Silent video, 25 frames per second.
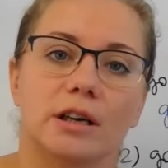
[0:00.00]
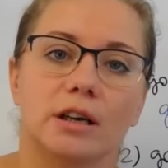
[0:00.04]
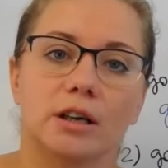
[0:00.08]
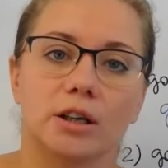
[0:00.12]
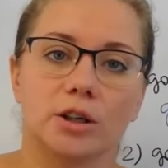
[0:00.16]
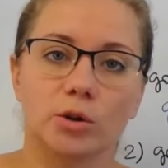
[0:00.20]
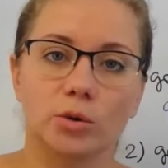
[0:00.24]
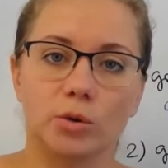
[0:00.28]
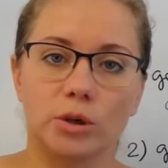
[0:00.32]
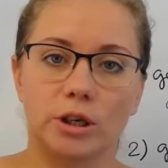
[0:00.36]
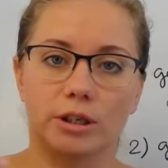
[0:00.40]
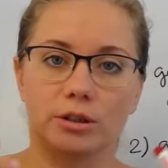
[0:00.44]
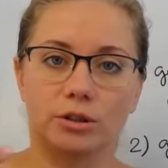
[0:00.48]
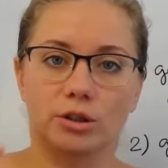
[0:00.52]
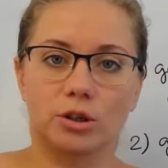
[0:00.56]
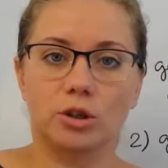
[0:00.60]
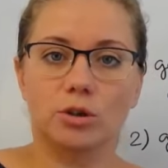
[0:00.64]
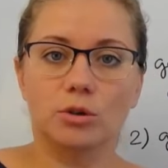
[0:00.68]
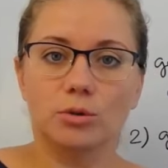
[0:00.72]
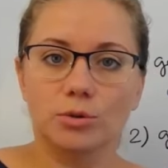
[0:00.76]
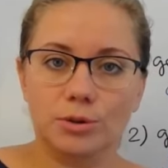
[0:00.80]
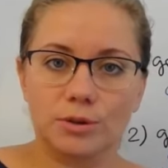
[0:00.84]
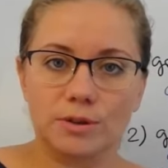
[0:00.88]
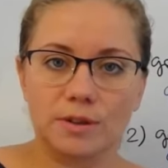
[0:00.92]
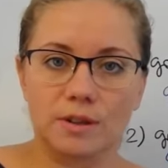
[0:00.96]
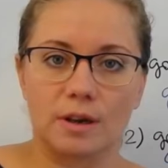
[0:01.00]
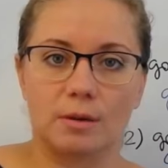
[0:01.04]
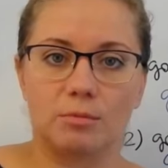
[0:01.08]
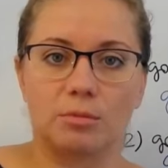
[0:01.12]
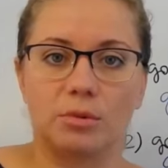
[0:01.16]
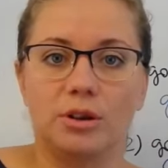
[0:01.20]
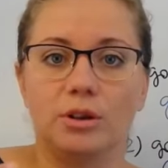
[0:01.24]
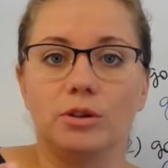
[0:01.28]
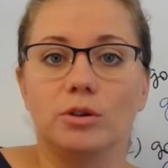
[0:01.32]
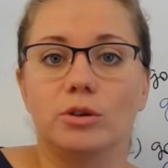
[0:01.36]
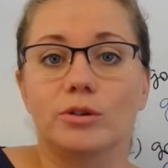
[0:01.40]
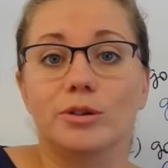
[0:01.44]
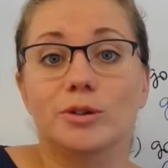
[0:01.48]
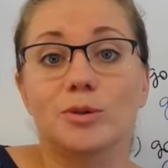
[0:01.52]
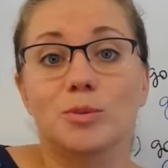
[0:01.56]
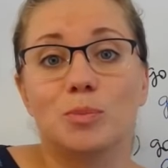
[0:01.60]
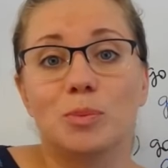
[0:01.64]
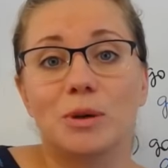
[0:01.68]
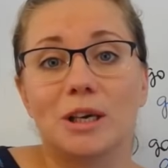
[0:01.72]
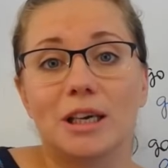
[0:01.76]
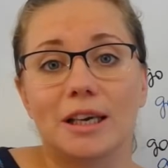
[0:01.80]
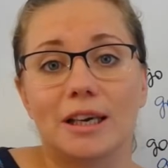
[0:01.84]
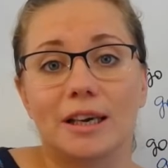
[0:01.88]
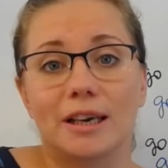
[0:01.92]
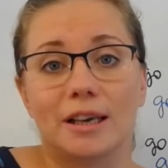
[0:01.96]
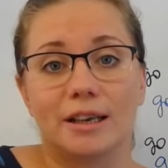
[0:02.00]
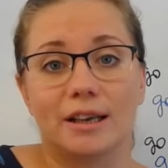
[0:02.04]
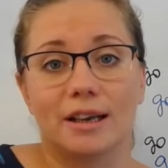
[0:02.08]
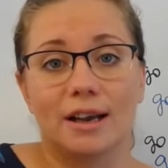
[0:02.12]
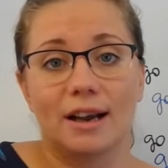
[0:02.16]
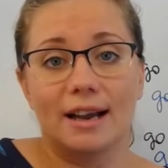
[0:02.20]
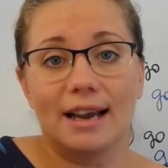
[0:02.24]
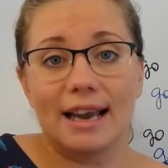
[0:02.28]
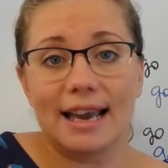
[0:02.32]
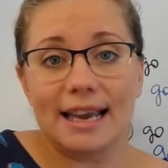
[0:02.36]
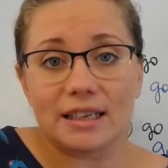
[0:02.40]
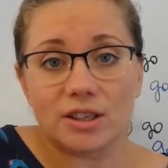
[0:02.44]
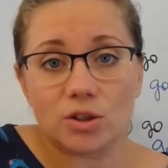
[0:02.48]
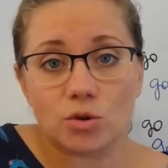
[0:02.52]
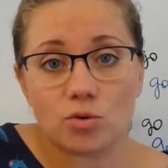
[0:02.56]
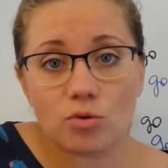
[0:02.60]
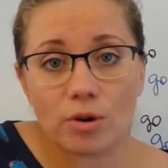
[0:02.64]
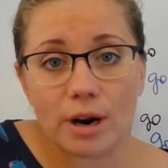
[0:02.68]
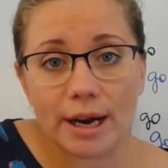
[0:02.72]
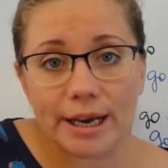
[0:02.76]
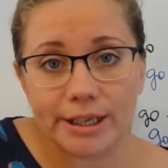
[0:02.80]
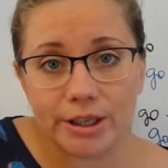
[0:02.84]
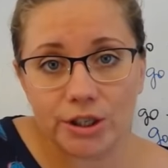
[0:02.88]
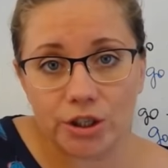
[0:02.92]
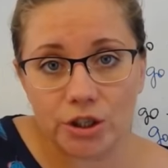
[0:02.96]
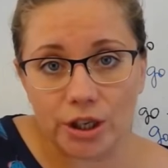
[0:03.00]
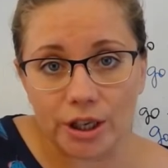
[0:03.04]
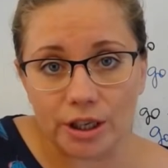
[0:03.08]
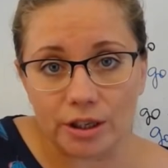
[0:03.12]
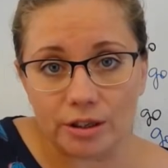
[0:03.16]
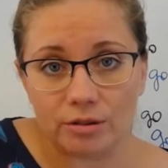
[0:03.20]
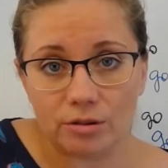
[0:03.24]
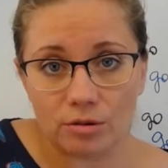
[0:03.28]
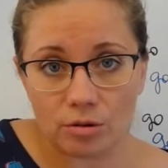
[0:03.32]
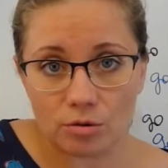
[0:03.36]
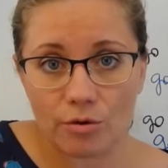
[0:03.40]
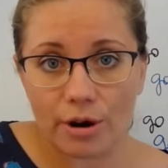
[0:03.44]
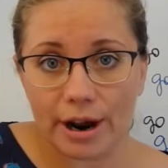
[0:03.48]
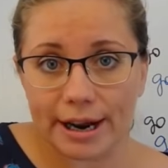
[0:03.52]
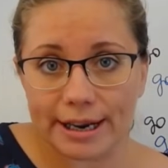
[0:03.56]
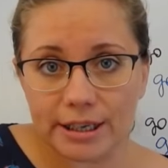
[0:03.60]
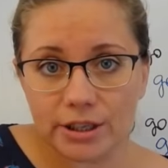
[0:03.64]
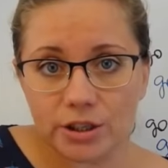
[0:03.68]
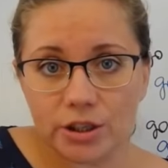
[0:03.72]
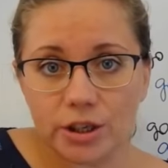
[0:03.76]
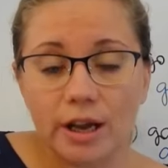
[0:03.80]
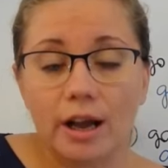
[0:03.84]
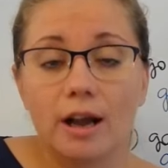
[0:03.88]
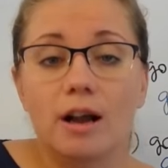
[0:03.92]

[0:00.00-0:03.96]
you can use them in your speaking and writing, right?